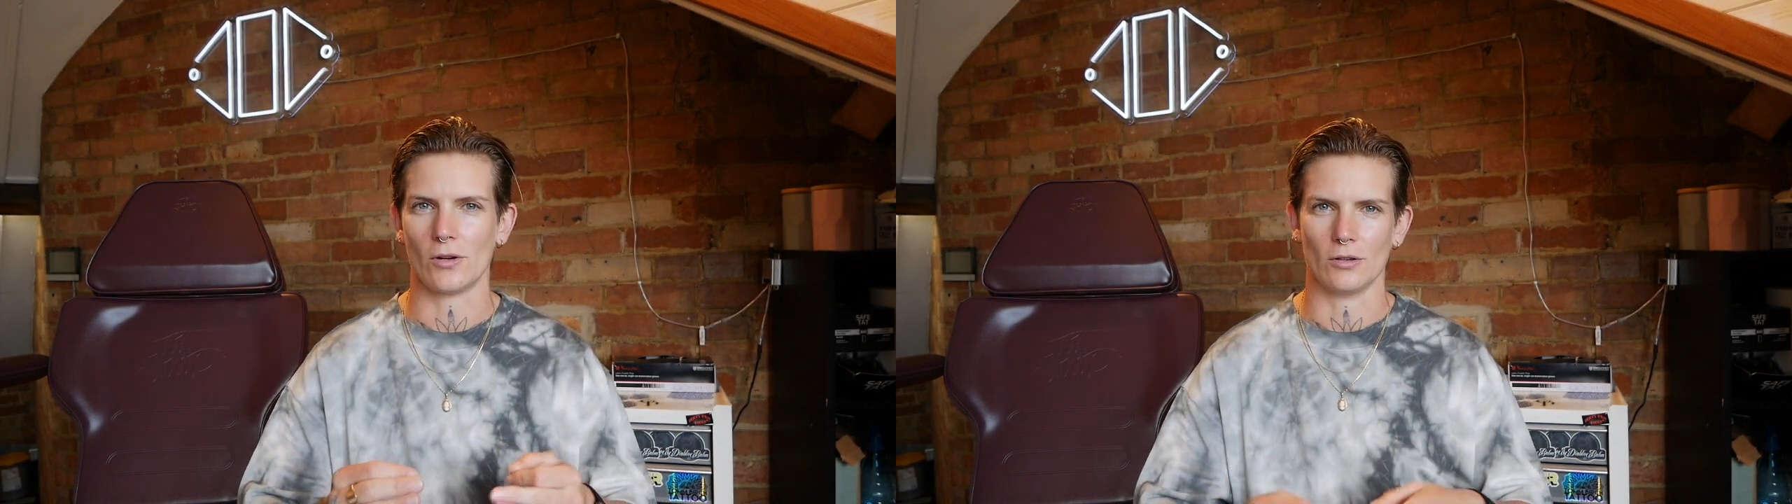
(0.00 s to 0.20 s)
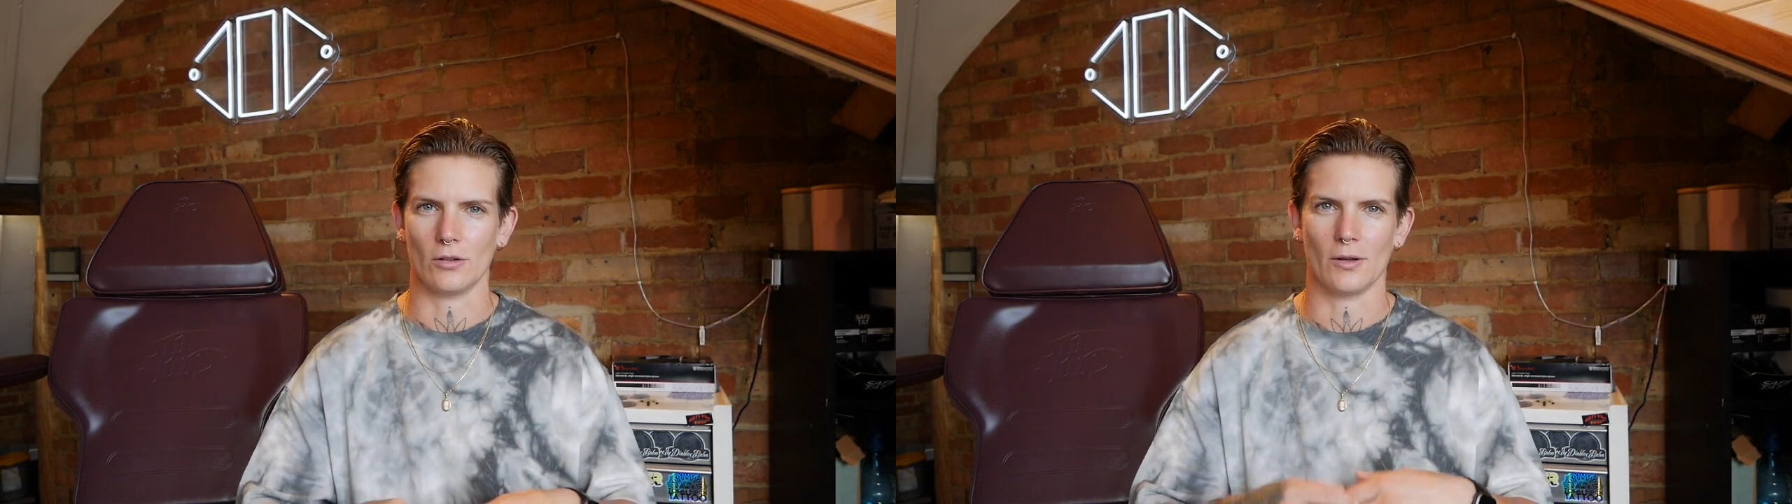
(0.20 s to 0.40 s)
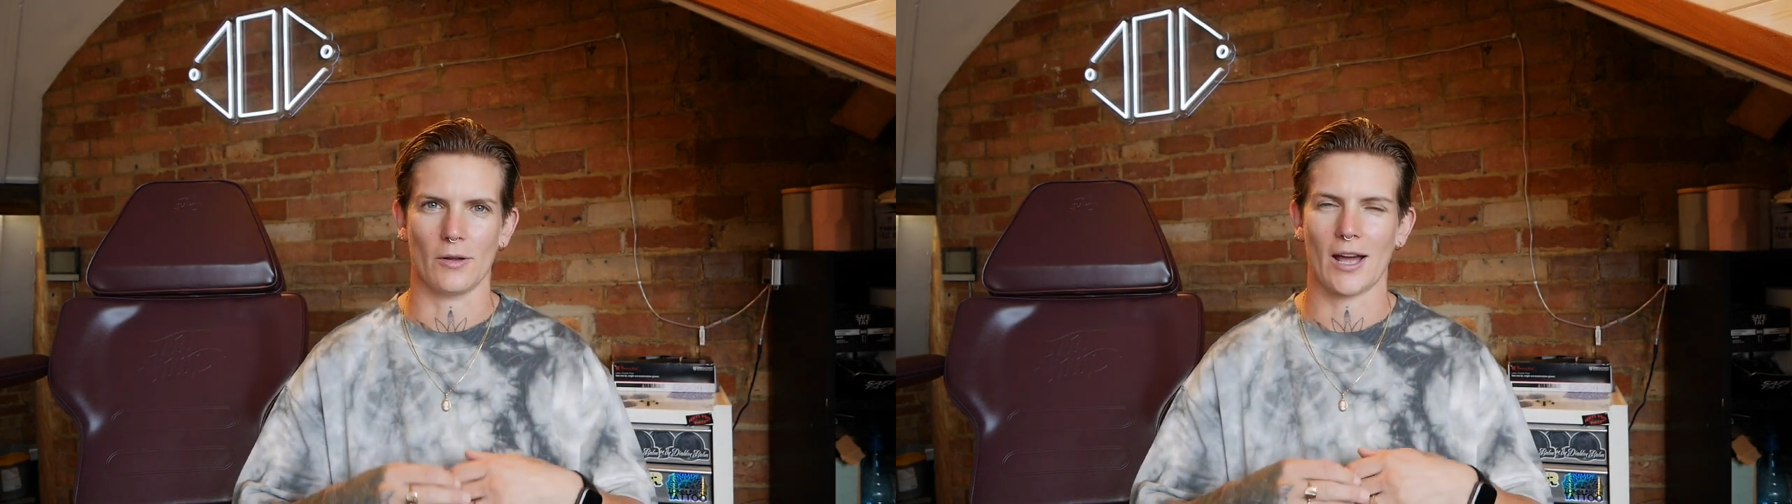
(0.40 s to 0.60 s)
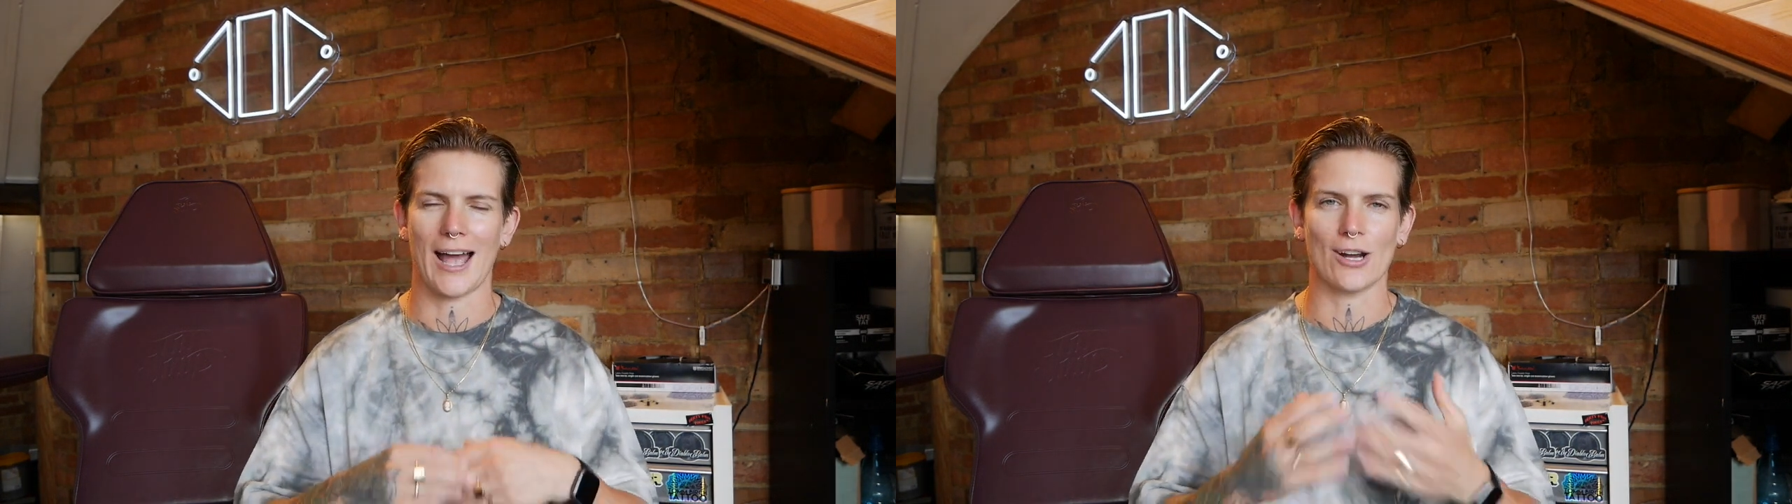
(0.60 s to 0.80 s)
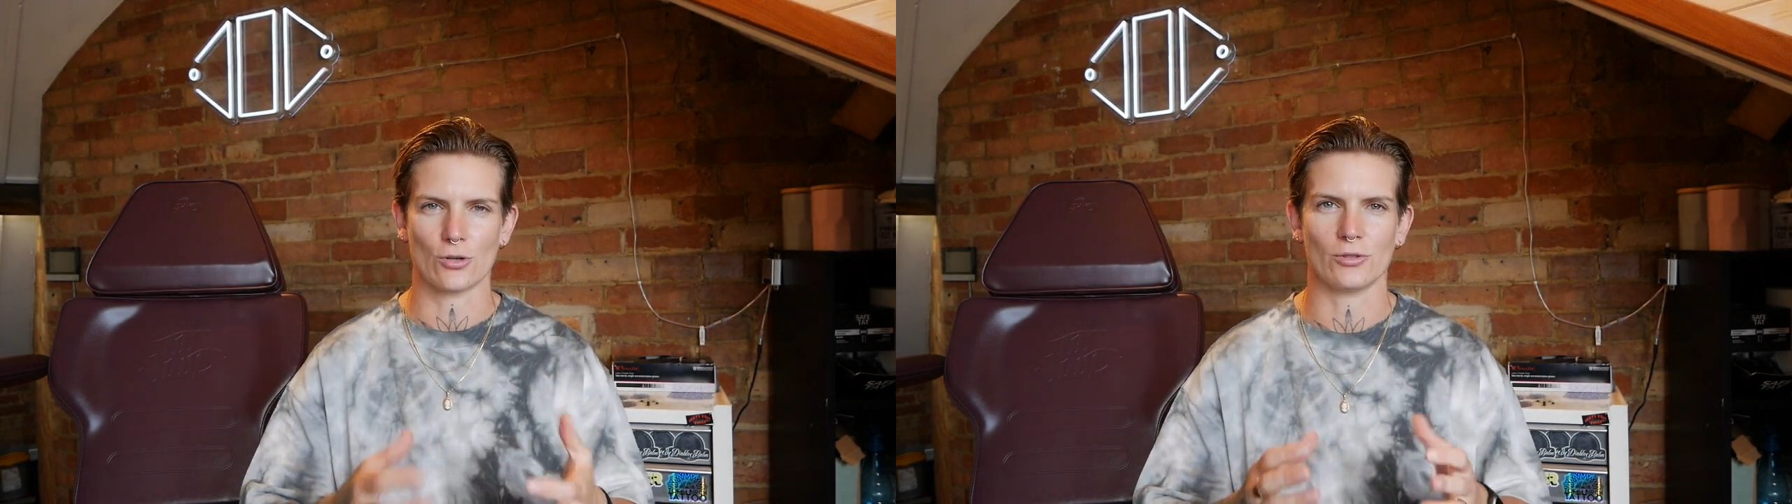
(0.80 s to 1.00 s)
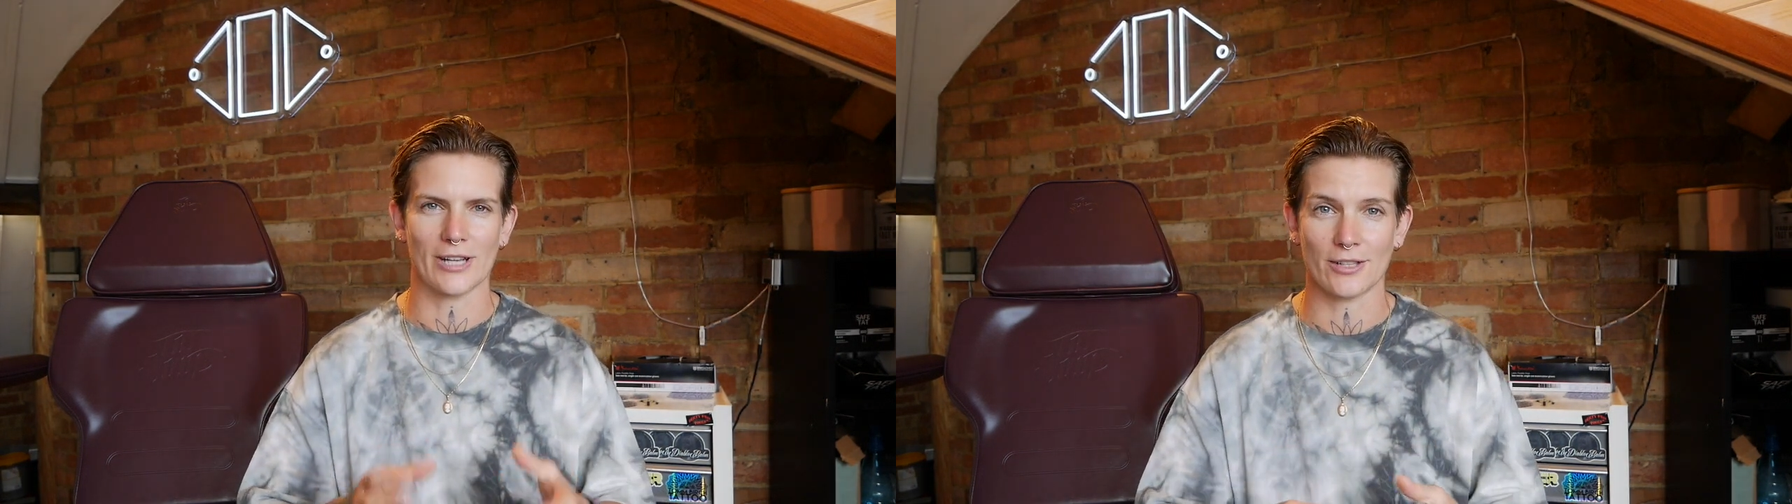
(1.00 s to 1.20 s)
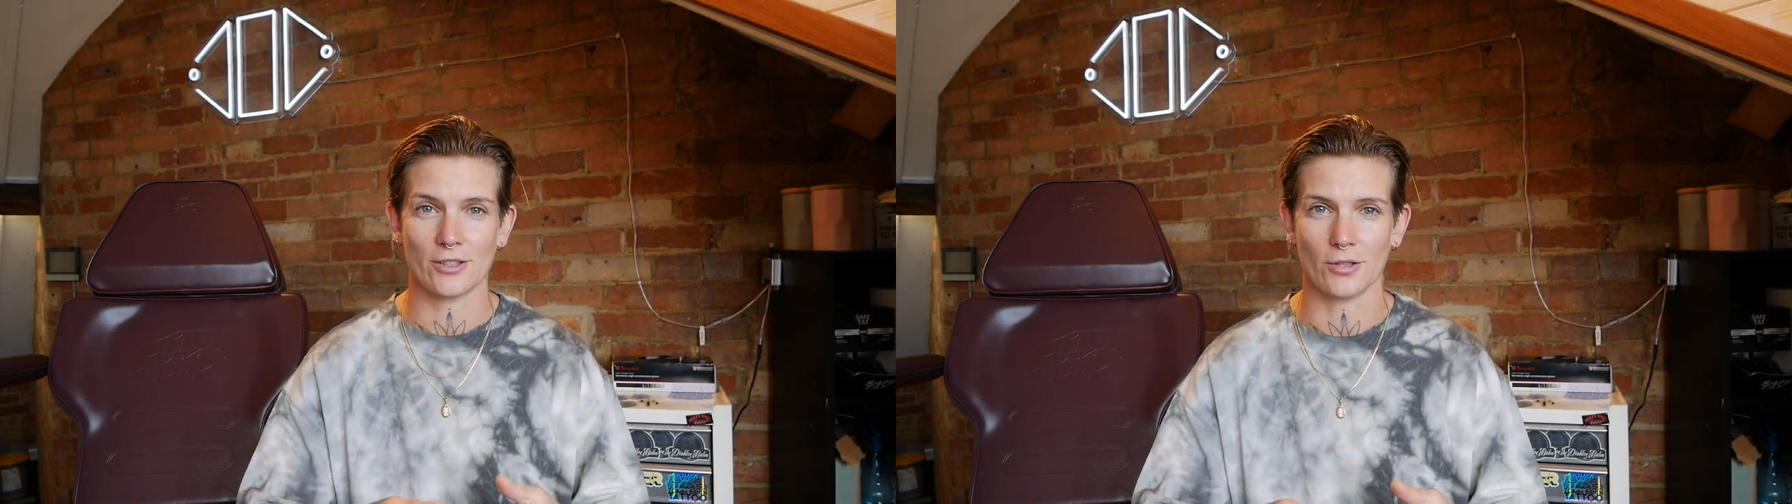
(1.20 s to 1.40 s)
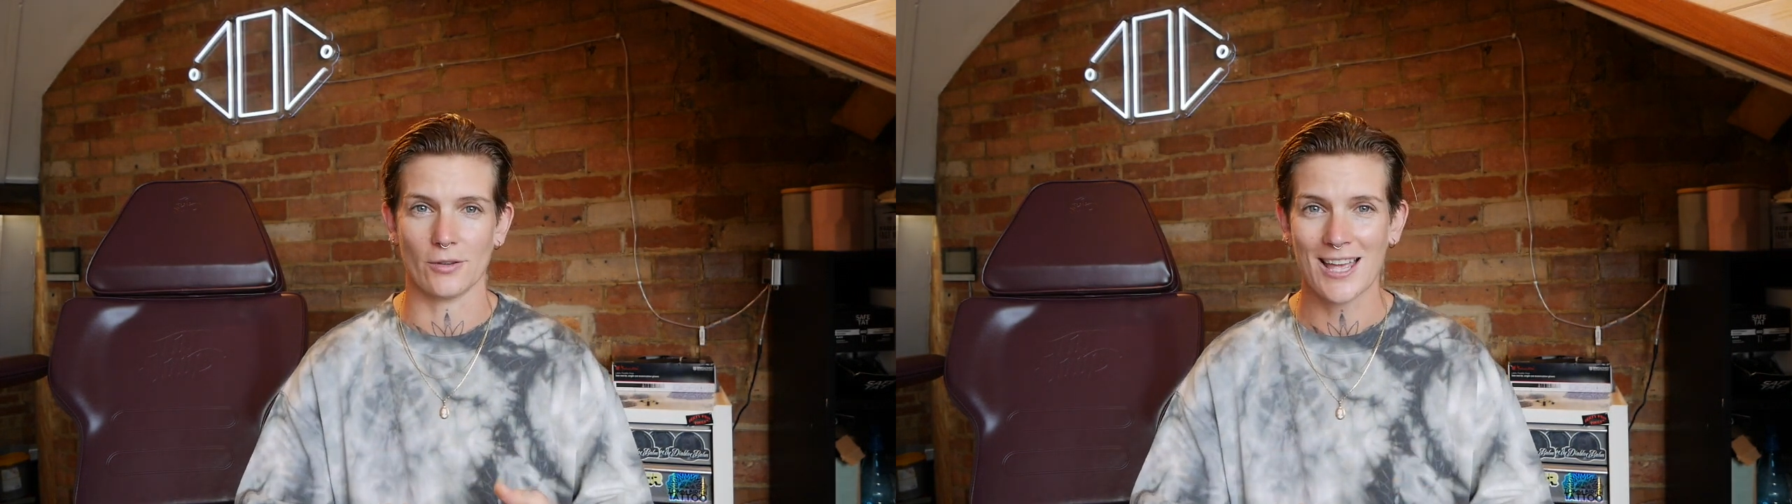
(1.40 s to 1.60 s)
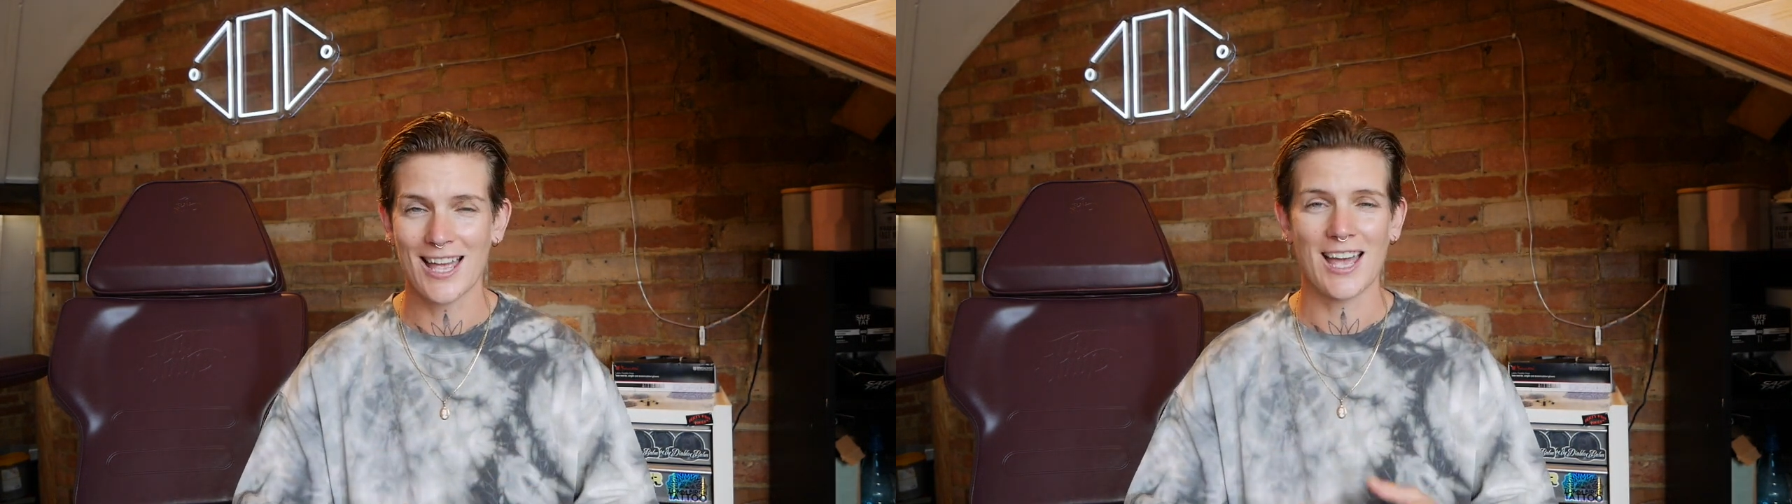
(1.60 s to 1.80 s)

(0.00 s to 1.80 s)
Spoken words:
or actual tattoo,